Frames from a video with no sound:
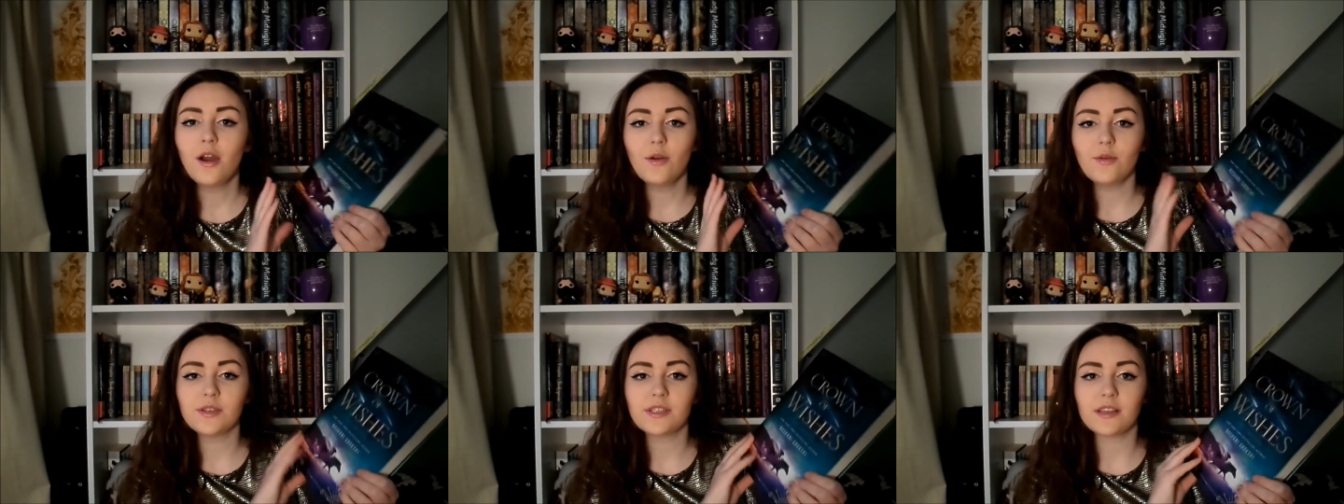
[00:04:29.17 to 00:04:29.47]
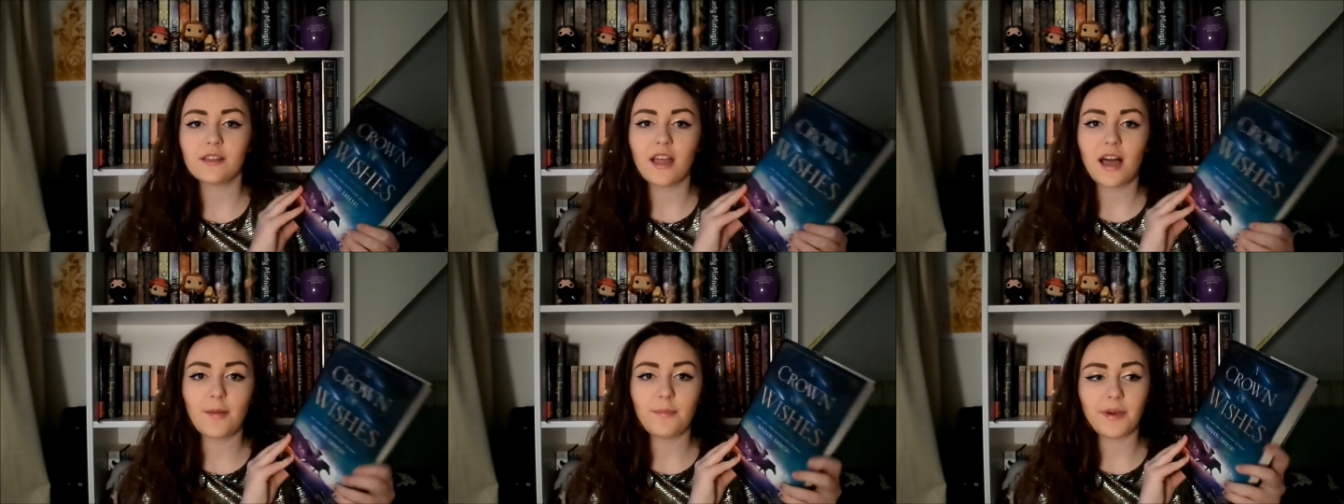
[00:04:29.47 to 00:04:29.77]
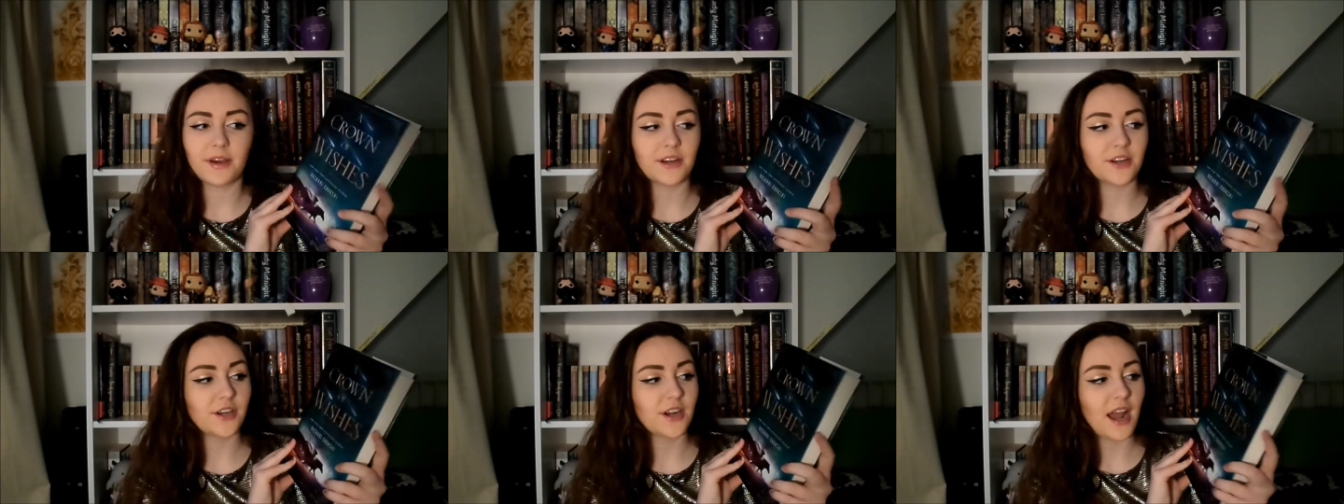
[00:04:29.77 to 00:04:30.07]
was a lot
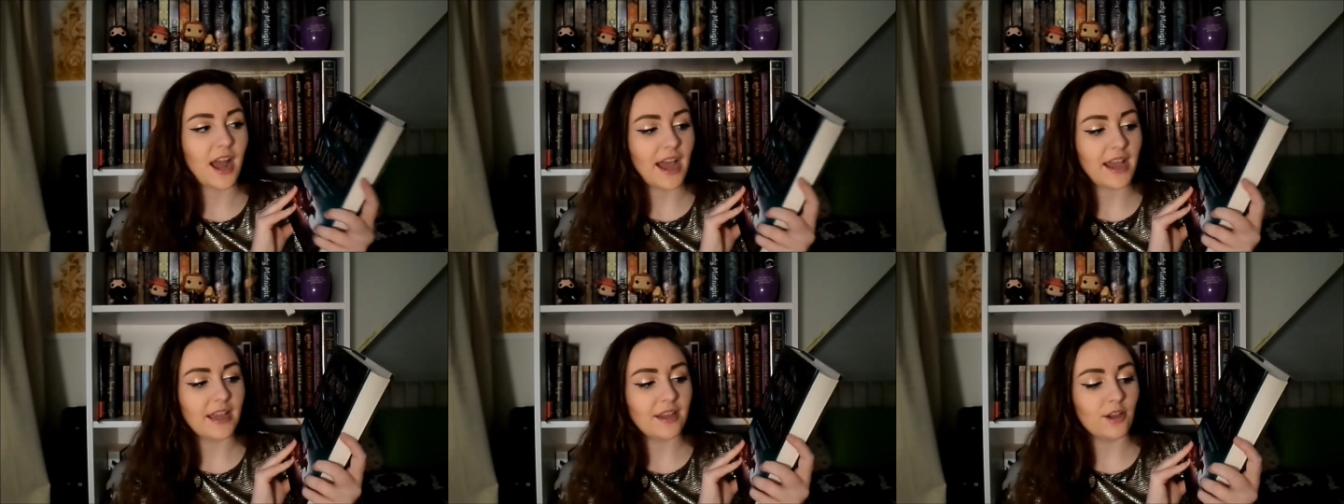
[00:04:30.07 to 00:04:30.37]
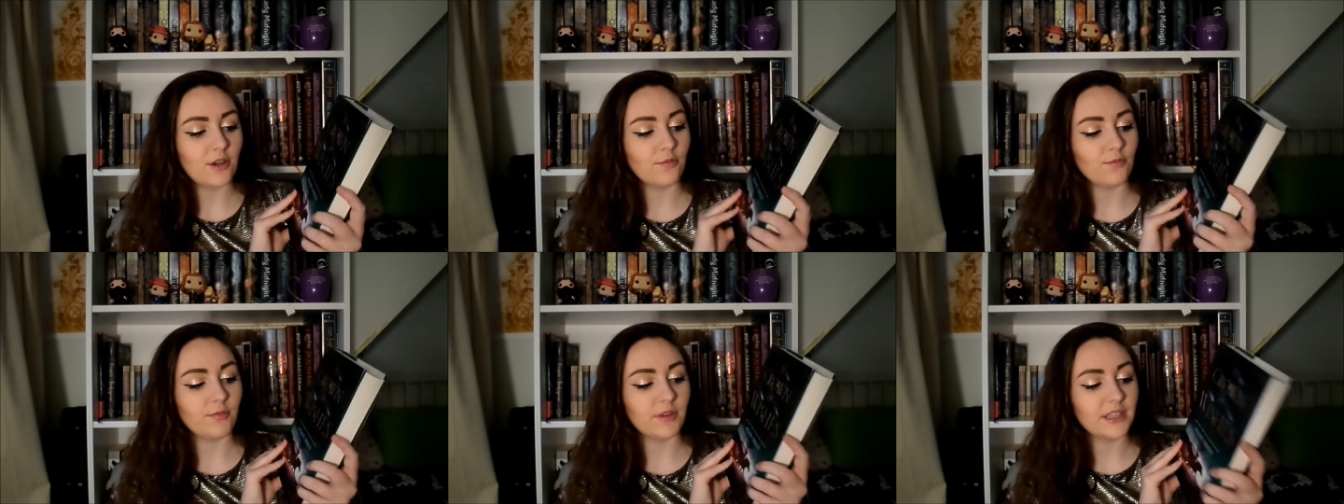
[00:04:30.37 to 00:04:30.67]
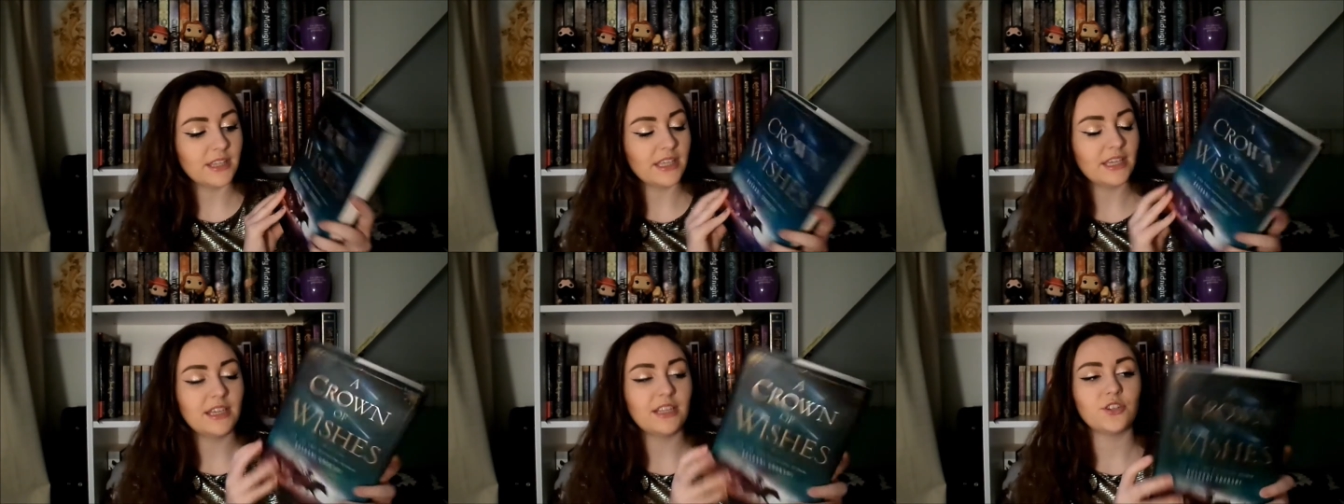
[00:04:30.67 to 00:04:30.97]
better. I
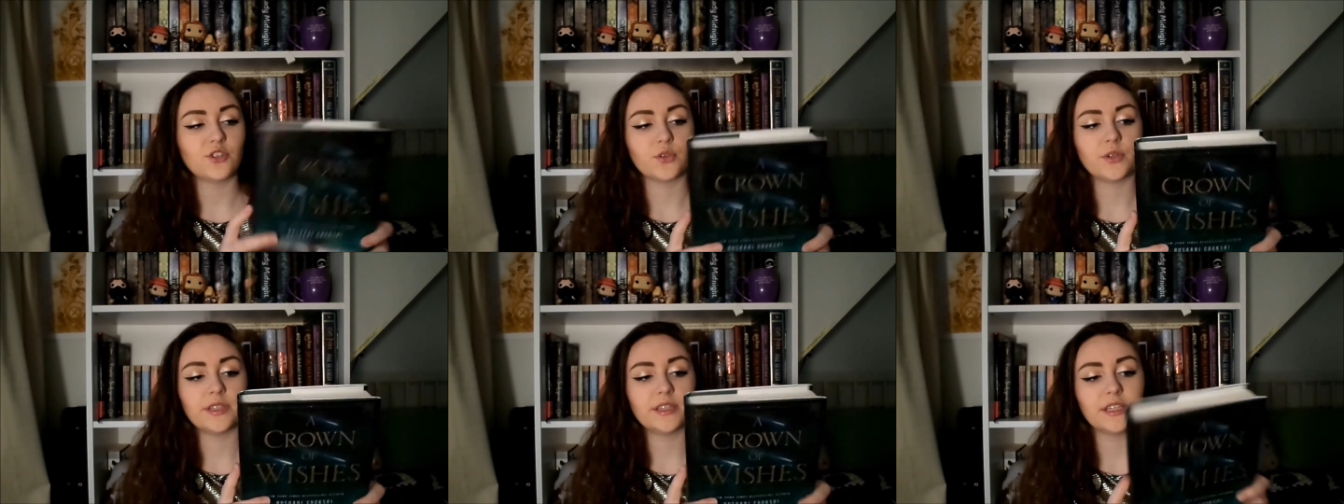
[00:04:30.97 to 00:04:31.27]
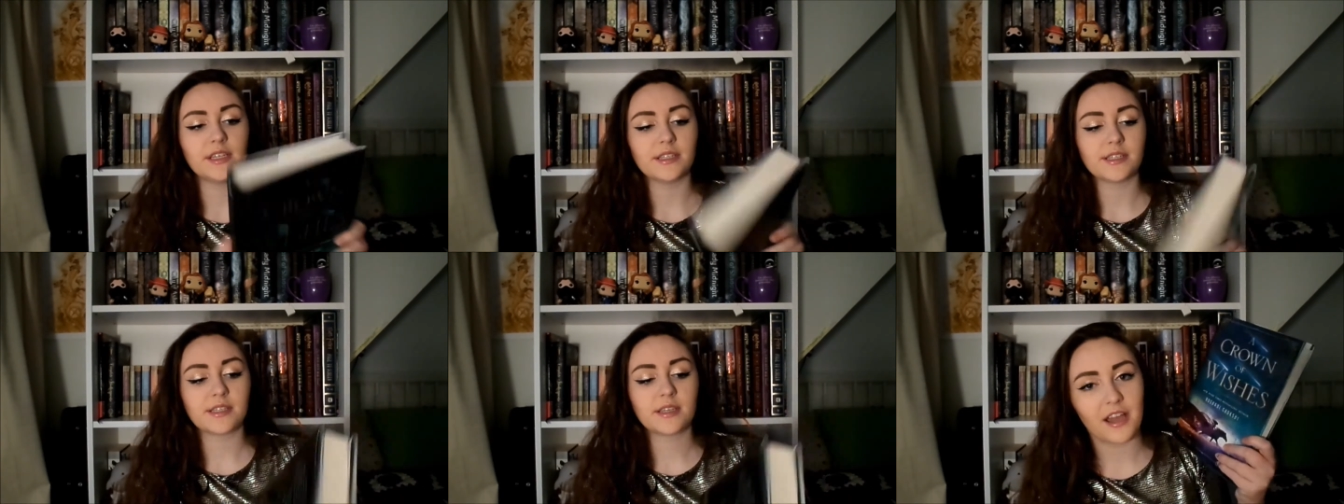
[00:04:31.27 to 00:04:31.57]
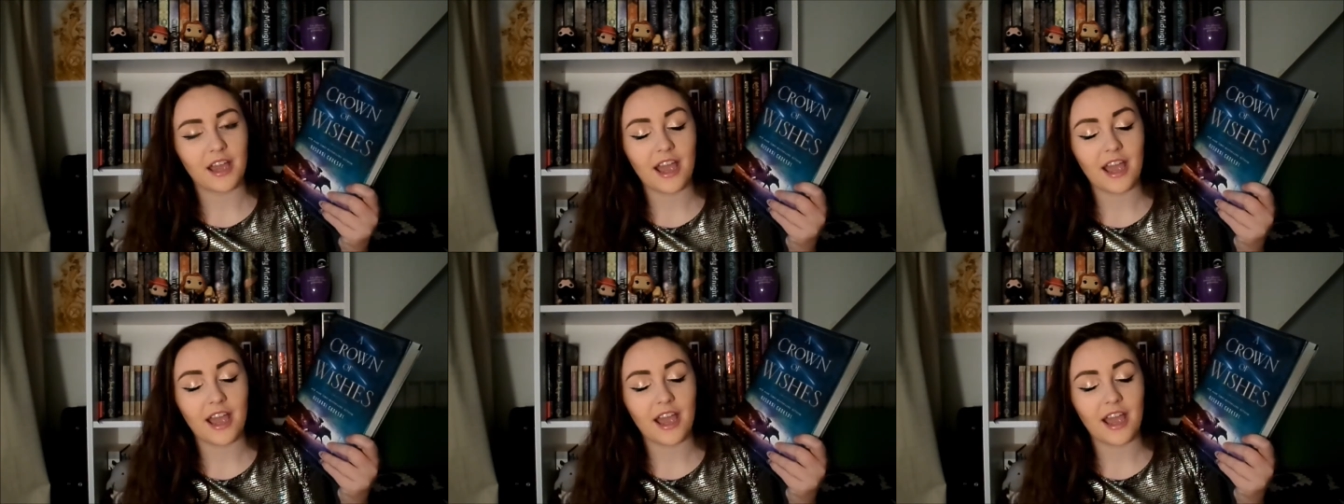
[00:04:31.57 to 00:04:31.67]
really enjoyed this.